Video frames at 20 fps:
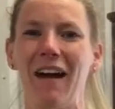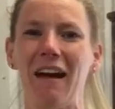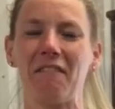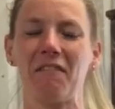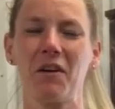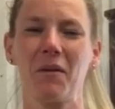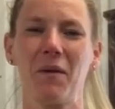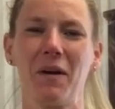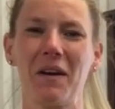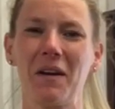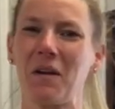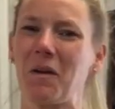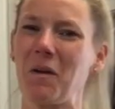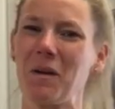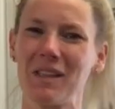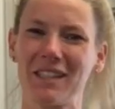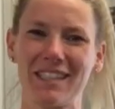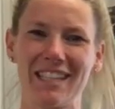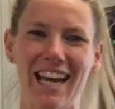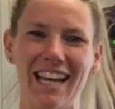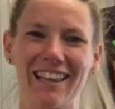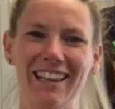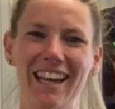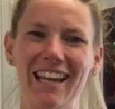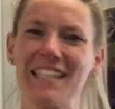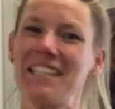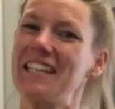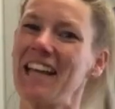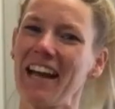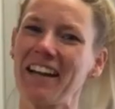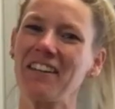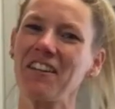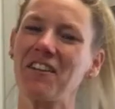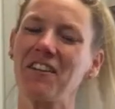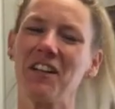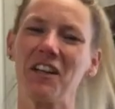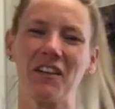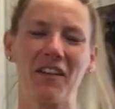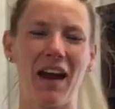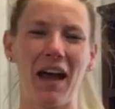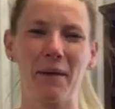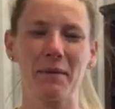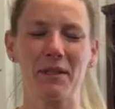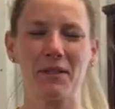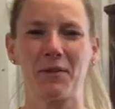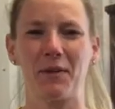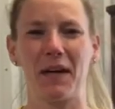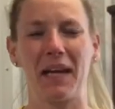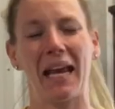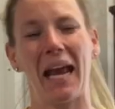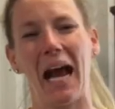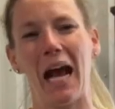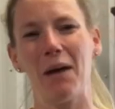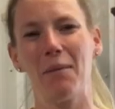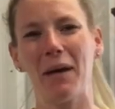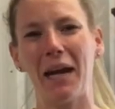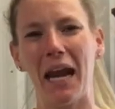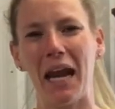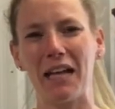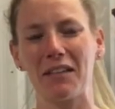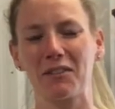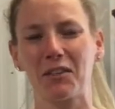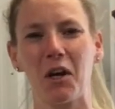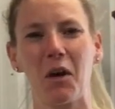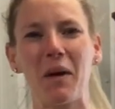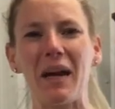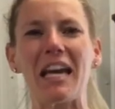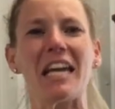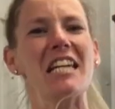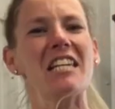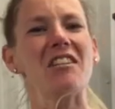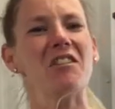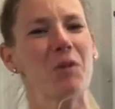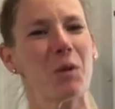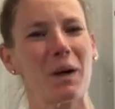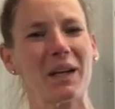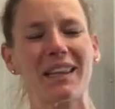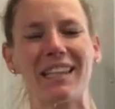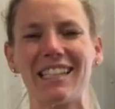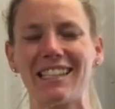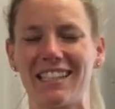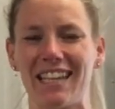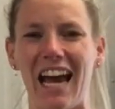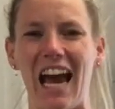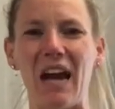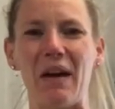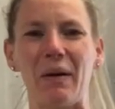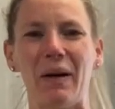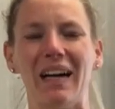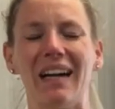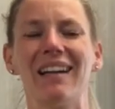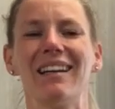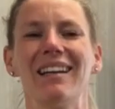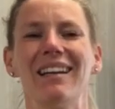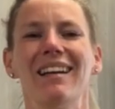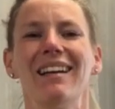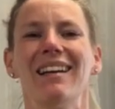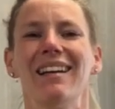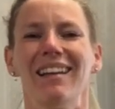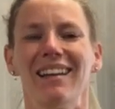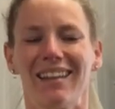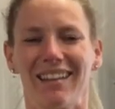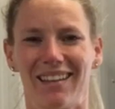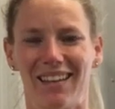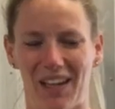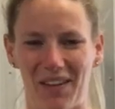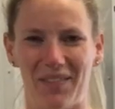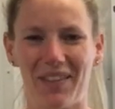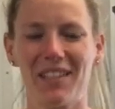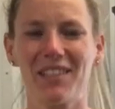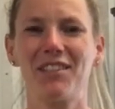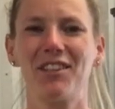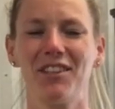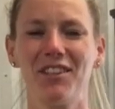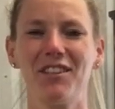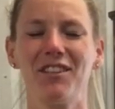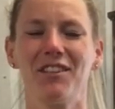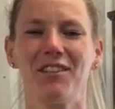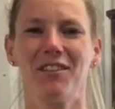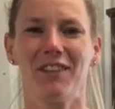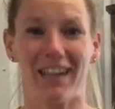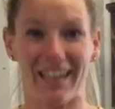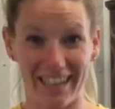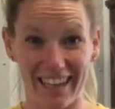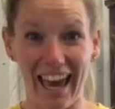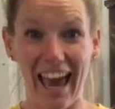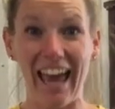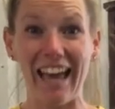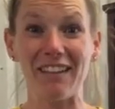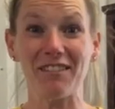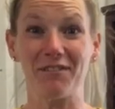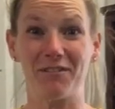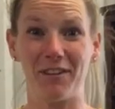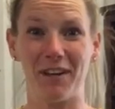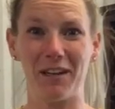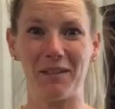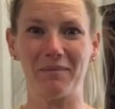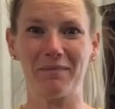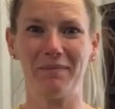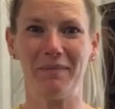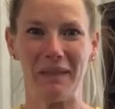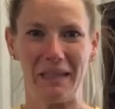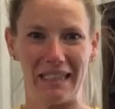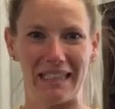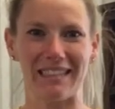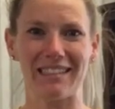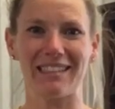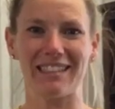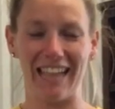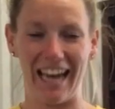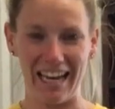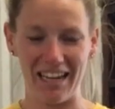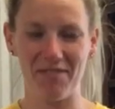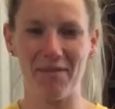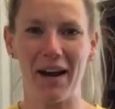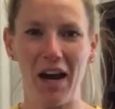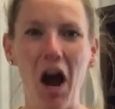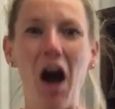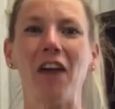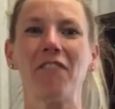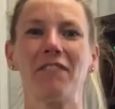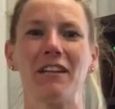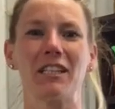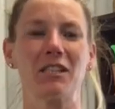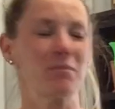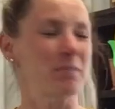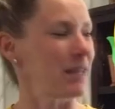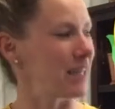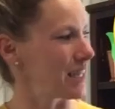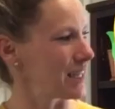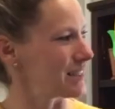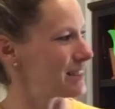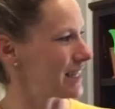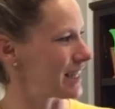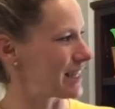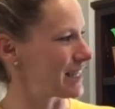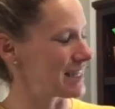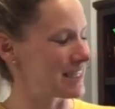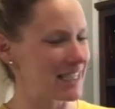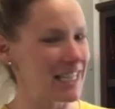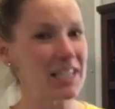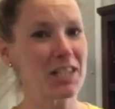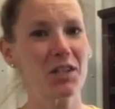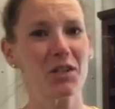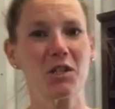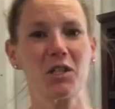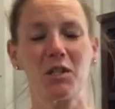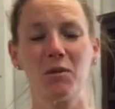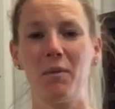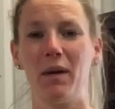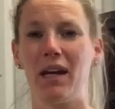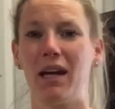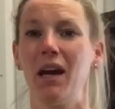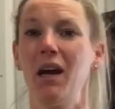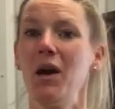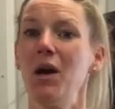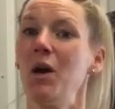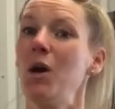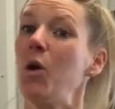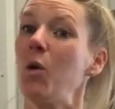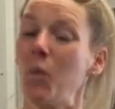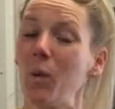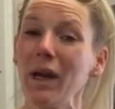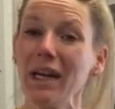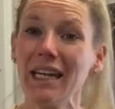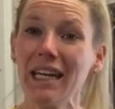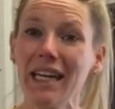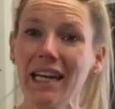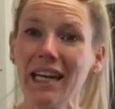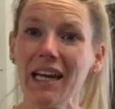everyone, Nicole Stecklein, technical agronomist for DeKalb and Asgrow in Northeast Iowa. Coming to you again from inside of my office because it continues to be windy,